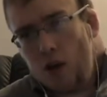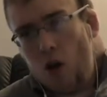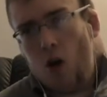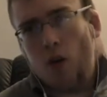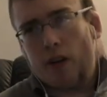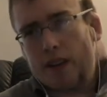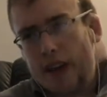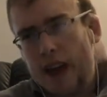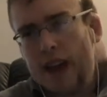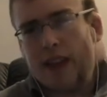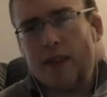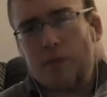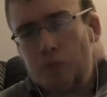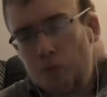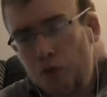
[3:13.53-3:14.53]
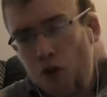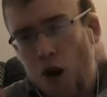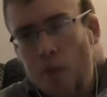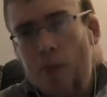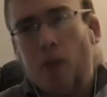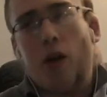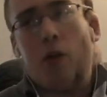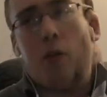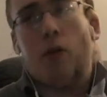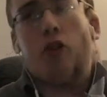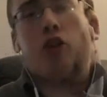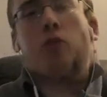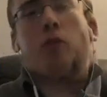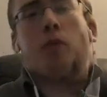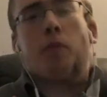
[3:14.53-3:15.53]
He'll get it probably when
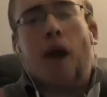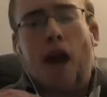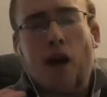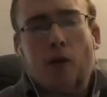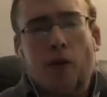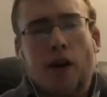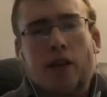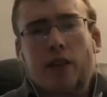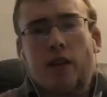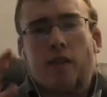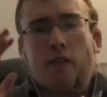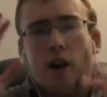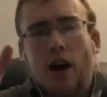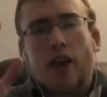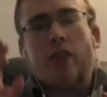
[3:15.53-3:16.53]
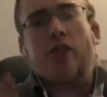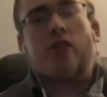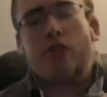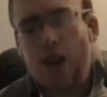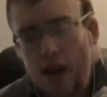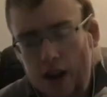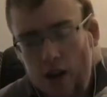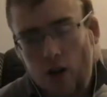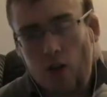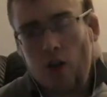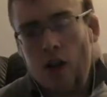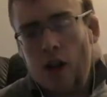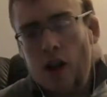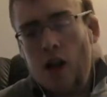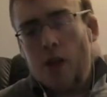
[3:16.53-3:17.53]
they're preparing to fight Thanos.
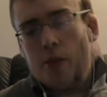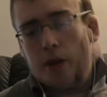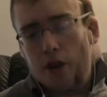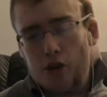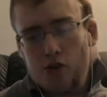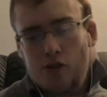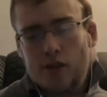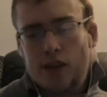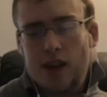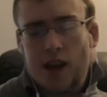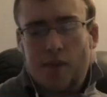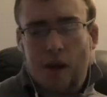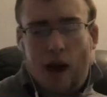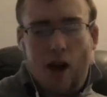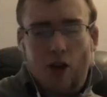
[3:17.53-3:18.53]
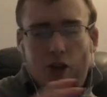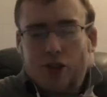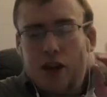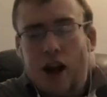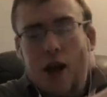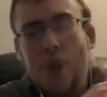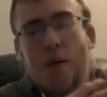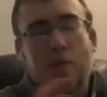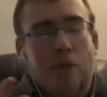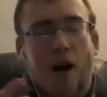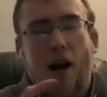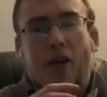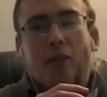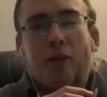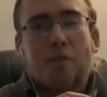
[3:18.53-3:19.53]
Because you see him outside the
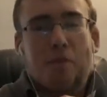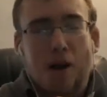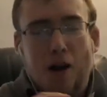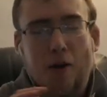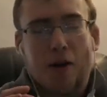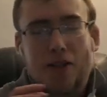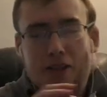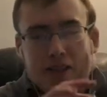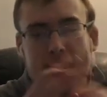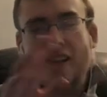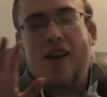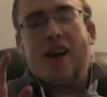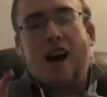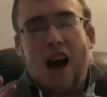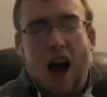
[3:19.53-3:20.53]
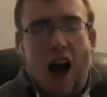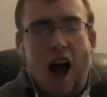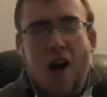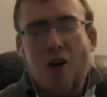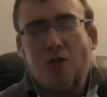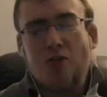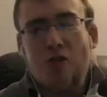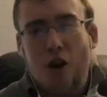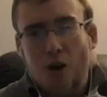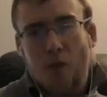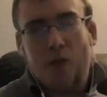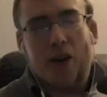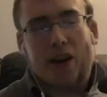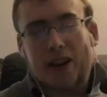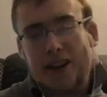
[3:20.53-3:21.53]
bus. But by the way, I don't know
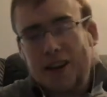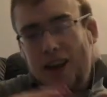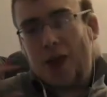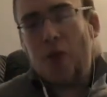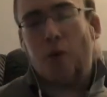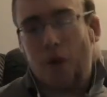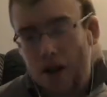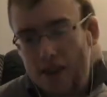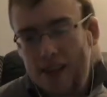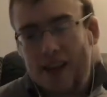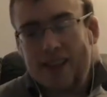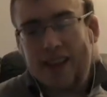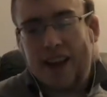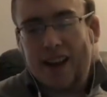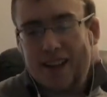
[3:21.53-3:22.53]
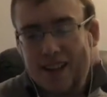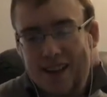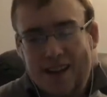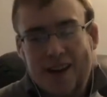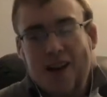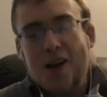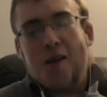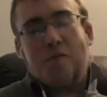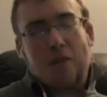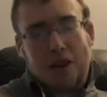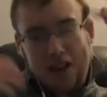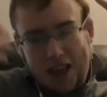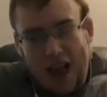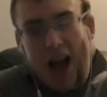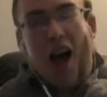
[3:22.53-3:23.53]
if he's gonna give away his identity, but
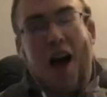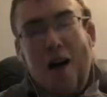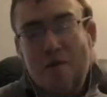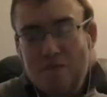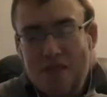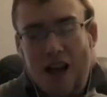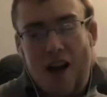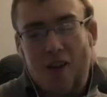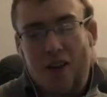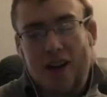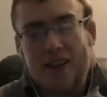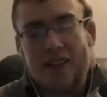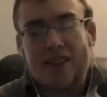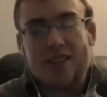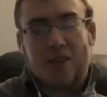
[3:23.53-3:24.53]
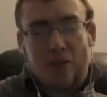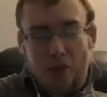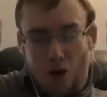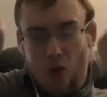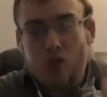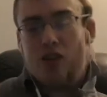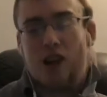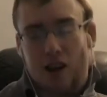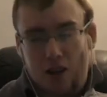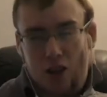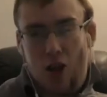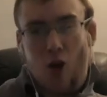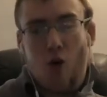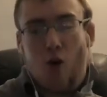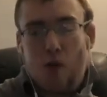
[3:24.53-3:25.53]
he just pops out in his civilian
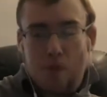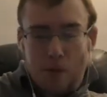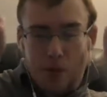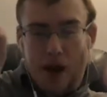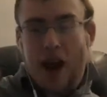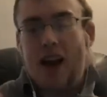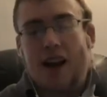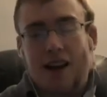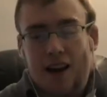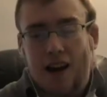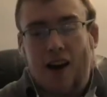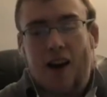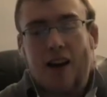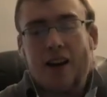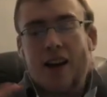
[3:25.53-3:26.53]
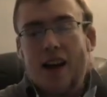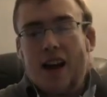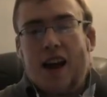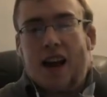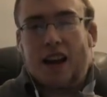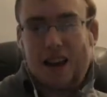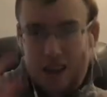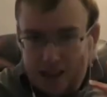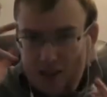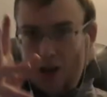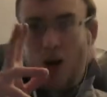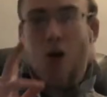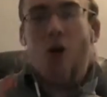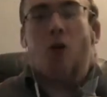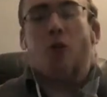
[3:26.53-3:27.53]
clothes with a mask on. He
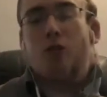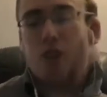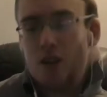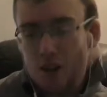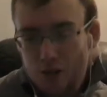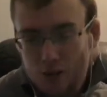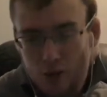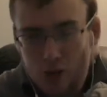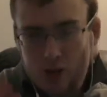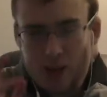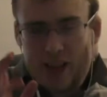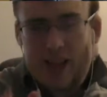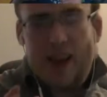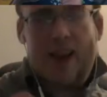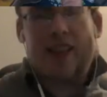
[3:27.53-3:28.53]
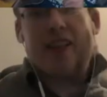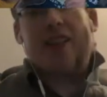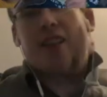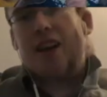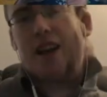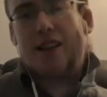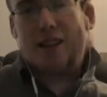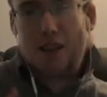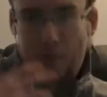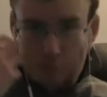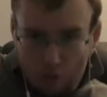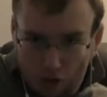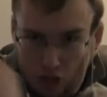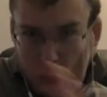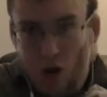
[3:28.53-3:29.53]
knows. So this isn't like
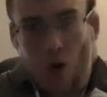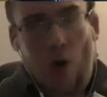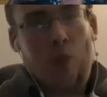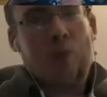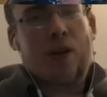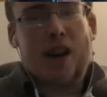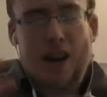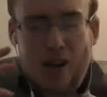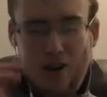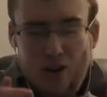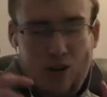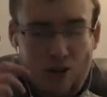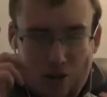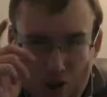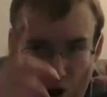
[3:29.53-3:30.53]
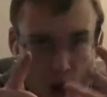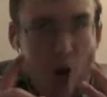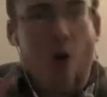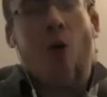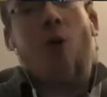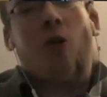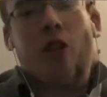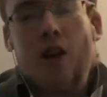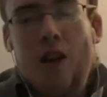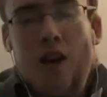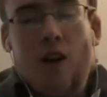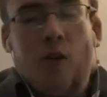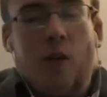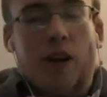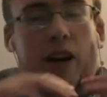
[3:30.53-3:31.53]
some joke. Peter knows
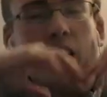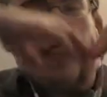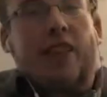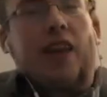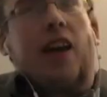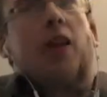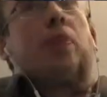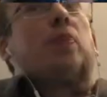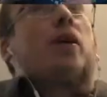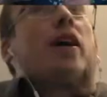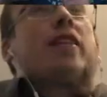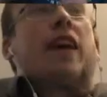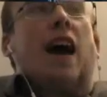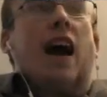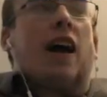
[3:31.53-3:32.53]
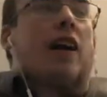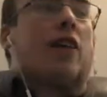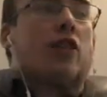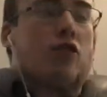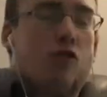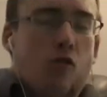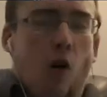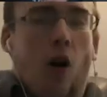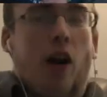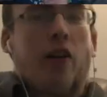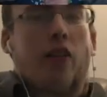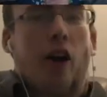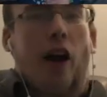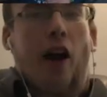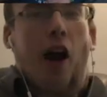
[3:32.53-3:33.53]
when he sees the attack in New York.
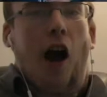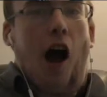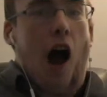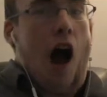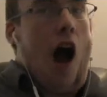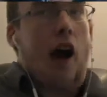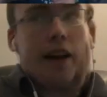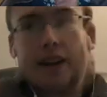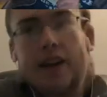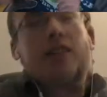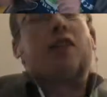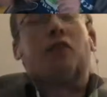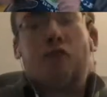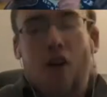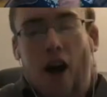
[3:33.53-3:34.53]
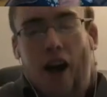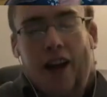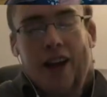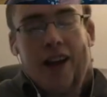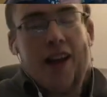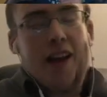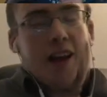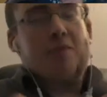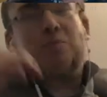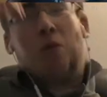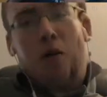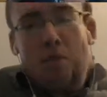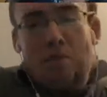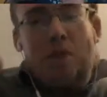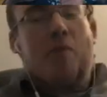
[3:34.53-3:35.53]
He's like, I need to fight. He
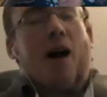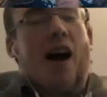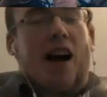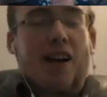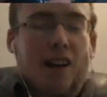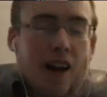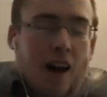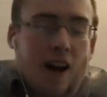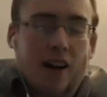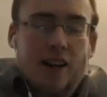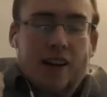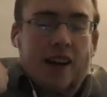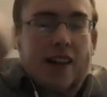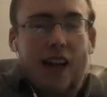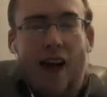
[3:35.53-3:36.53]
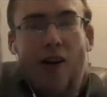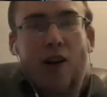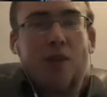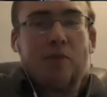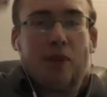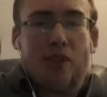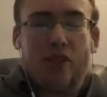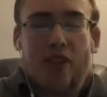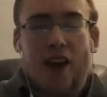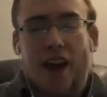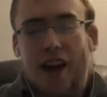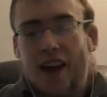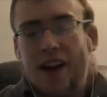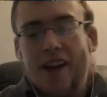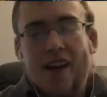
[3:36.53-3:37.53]
puts the mask on, he's out of the
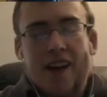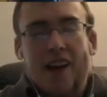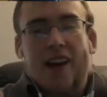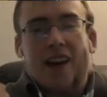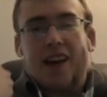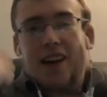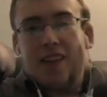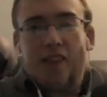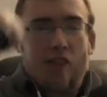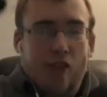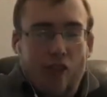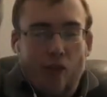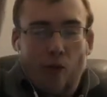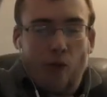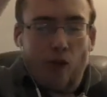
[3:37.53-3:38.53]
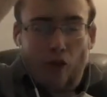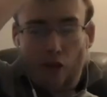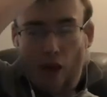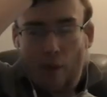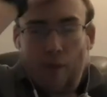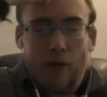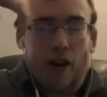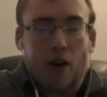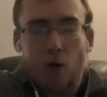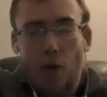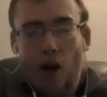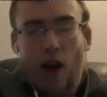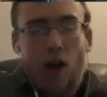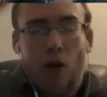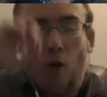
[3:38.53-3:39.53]
thing, he's zipping
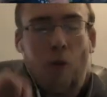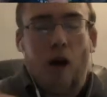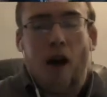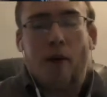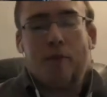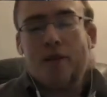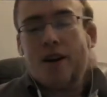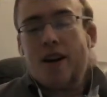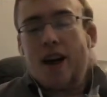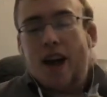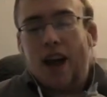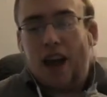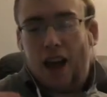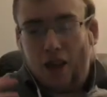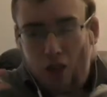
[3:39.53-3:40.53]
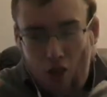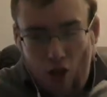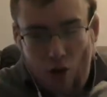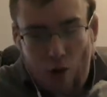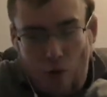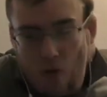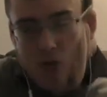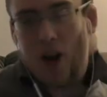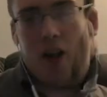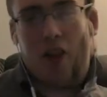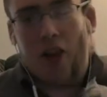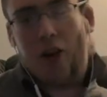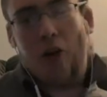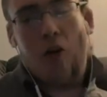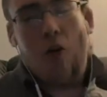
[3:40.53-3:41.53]
away on a web. It looks
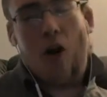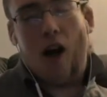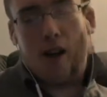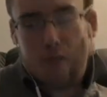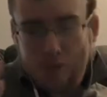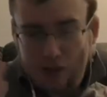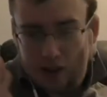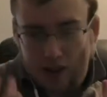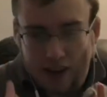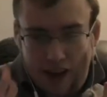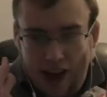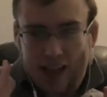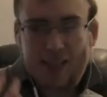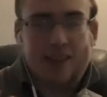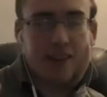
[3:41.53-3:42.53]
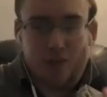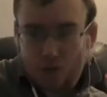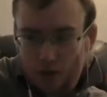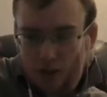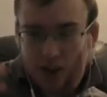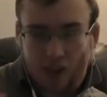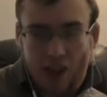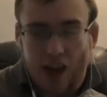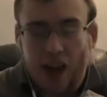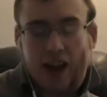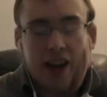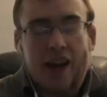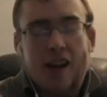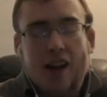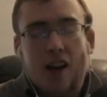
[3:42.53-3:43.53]
really cool. I really actually really like
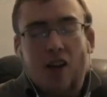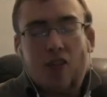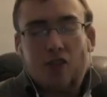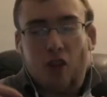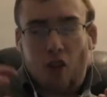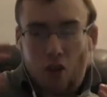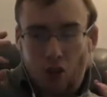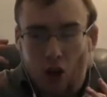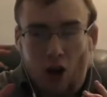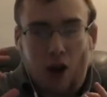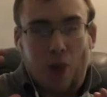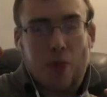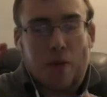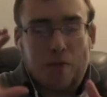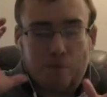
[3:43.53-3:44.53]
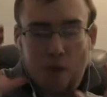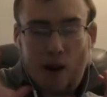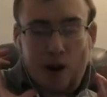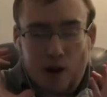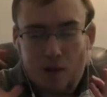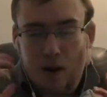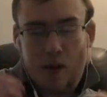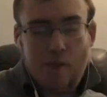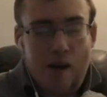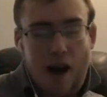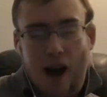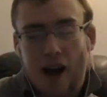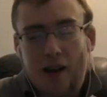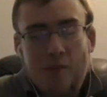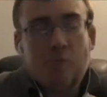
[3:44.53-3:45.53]
the look of the Spider-Man
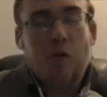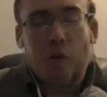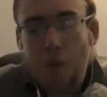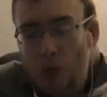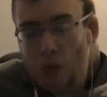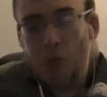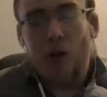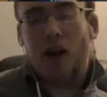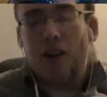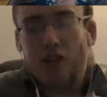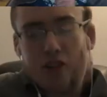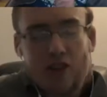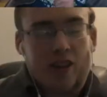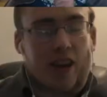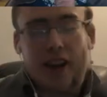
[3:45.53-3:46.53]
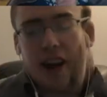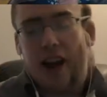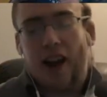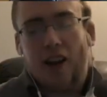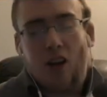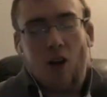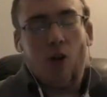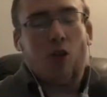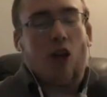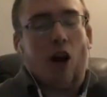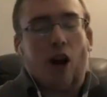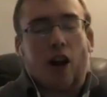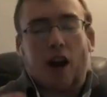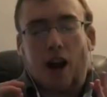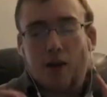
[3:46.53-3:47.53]
mask, but with the regular TNA clothes
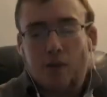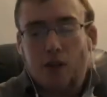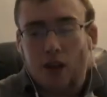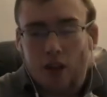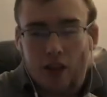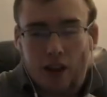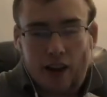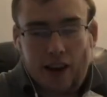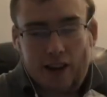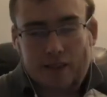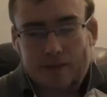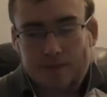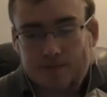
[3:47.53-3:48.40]
on. I really like it.